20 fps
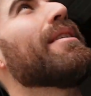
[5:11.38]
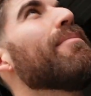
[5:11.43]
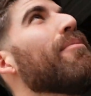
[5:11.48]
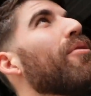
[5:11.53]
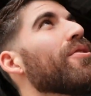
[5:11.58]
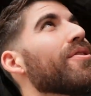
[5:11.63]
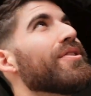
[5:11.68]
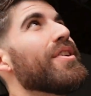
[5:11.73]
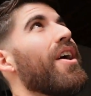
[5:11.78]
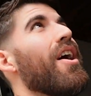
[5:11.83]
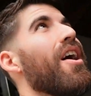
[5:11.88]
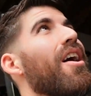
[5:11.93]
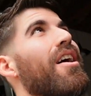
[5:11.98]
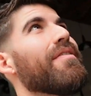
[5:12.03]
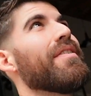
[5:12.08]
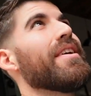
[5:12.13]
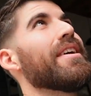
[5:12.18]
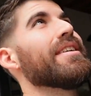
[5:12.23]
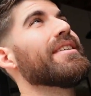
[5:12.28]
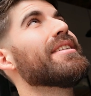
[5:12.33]
the most
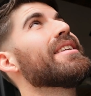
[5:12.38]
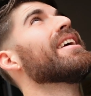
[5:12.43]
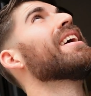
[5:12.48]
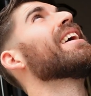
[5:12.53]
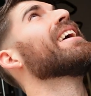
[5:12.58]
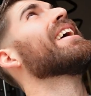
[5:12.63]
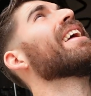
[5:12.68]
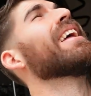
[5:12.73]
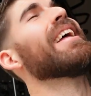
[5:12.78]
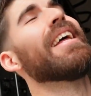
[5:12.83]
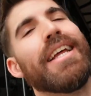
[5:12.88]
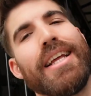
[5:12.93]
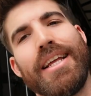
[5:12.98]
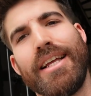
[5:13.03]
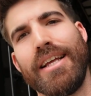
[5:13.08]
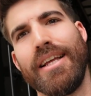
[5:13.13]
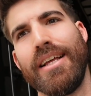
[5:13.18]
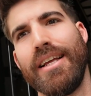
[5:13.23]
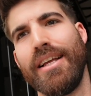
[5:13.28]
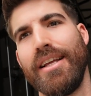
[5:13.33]
obvious
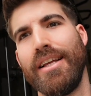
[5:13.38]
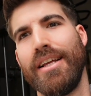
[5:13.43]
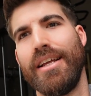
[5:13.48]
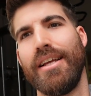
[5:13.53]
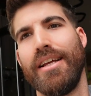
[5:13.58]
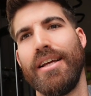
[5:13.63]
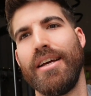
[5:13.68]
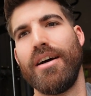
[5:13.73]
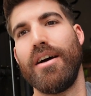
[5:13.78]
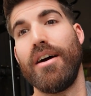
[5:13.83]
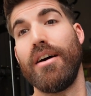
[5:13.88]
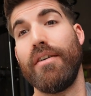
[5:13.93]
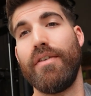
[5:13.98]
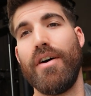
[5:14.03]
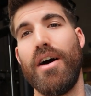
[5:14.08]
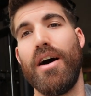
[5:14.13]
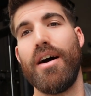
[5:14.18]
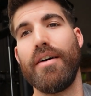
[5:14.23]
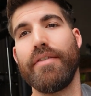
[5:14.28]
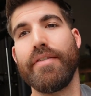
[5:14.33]
of
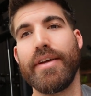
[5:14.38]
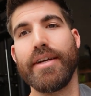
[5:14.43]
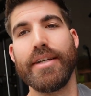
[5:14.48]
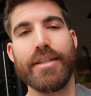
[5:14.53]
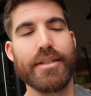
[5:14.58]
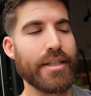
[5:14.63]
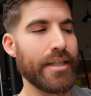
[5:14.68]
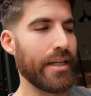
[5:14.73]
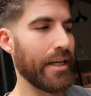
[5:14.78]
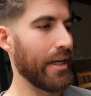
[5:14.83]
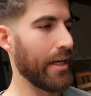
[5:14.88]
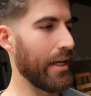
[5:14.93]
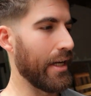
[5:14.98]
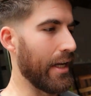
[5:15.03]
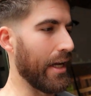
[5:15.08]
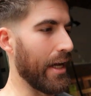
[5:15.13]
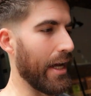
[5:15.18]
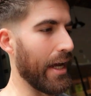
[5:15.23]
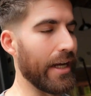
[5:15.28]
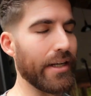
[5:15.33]
obvious
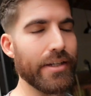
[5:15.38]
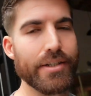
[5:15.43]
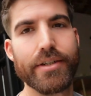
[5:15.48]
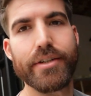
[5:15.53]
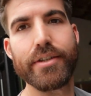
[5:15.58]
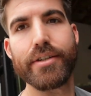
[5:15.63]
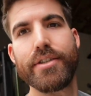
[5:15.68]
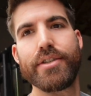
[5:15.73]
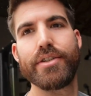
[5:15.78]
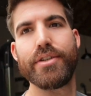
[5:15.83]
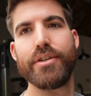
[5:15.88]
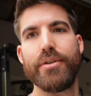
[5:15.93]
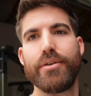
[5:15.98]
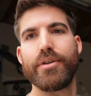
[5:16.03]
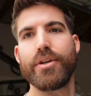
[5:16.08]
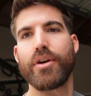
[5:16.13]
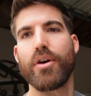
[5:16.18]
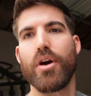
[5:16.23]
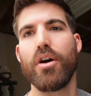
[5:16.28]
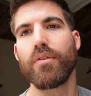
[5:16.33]
answers to
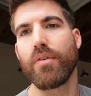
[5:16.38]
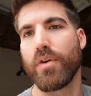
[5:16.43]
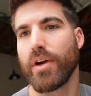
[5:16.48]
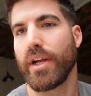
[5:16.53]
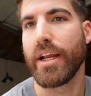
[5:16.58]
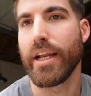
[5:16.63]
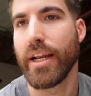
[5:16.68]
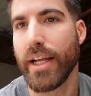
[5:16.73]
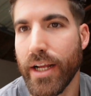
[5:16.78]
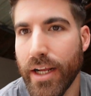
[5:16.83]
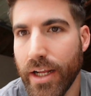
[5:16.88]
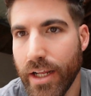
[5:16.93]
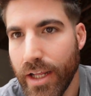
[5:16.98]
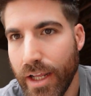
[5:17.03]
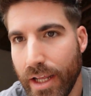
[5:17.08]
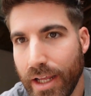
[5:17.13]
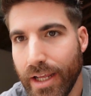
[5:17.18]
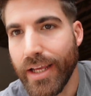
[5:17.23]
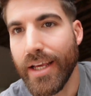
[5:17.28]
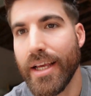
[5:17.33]
your overeating
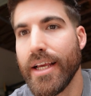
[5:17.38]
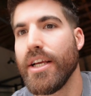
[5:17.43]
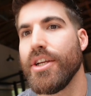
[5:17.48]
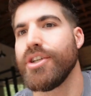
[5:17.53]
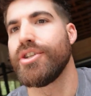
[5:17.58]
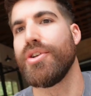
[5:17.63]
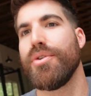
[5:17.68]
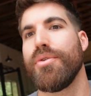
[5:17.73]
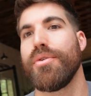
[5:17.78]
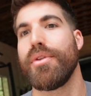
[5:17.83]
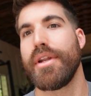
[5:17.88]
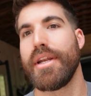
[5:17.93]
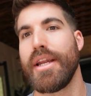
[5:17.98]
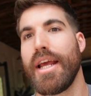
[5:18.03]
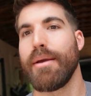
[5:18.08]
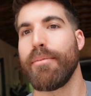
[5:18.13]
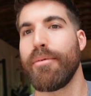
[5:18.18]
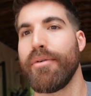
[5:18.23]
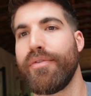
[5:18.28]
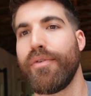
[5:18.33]
issue the
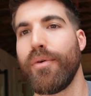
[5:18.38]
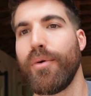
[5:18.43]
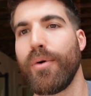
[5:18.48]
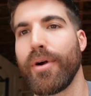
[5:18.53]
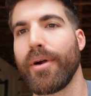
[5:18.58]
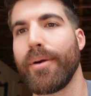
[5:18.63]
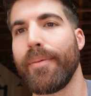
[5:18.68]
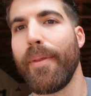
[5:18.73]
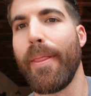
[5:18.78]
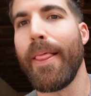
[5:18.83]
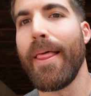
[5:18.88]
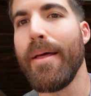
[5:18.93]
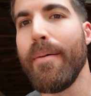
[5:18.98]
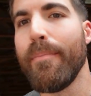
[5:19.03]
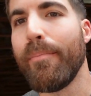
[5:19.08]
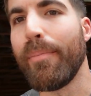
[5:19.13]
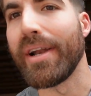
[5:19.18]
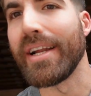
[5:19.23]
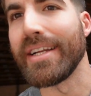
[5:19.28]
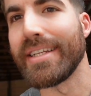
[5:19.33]
day before,
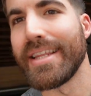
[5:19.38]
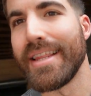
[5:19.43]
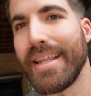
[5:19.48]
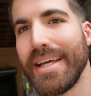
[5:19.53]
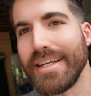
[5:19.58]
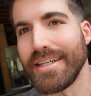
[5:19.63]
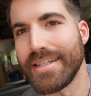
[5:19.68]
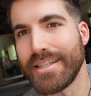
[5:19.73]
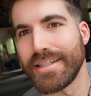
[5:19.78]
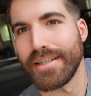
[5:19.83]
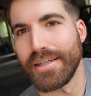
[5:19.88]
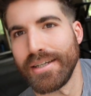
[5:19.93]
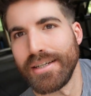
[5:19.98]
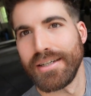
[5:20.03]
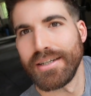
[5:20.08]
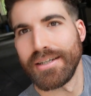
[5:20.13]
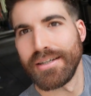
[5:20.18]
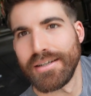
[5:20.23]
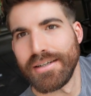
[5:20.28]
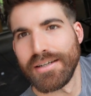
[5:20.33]
but it's this.
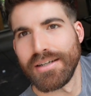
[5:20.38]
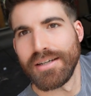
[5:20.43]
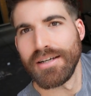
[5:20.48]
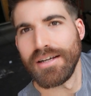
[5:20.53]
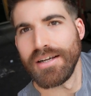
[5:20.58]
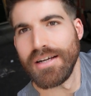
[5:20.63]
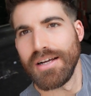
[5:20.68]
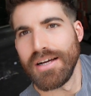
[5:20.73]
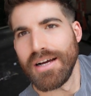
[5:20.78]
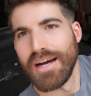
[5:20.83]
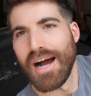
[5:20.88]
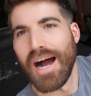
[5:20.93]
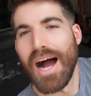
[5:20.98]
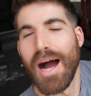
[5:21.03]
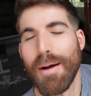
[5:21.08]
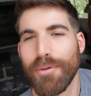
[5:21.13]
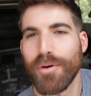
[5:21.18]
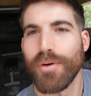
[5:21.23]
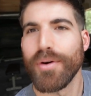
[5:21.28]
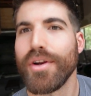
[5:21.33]

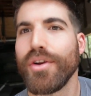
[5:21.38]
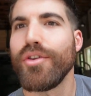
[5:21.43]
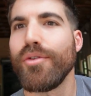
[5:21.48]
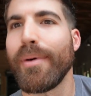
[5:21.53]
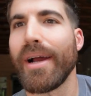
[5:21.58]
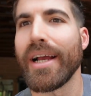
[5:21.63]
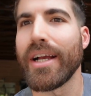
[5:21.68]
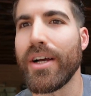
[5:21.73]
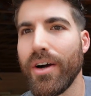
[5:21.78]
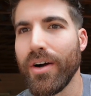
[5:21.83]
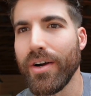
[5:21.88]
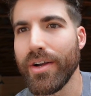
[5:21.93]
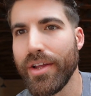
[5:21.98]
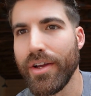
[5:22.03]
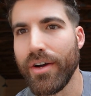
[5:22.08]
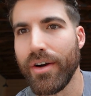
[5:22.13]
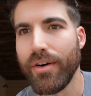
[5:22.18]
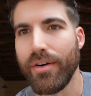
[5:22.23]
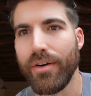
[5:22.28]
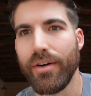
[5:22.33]
I'm going to do my
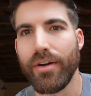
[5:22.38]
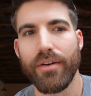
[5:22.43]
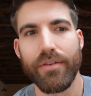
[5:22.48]
cardio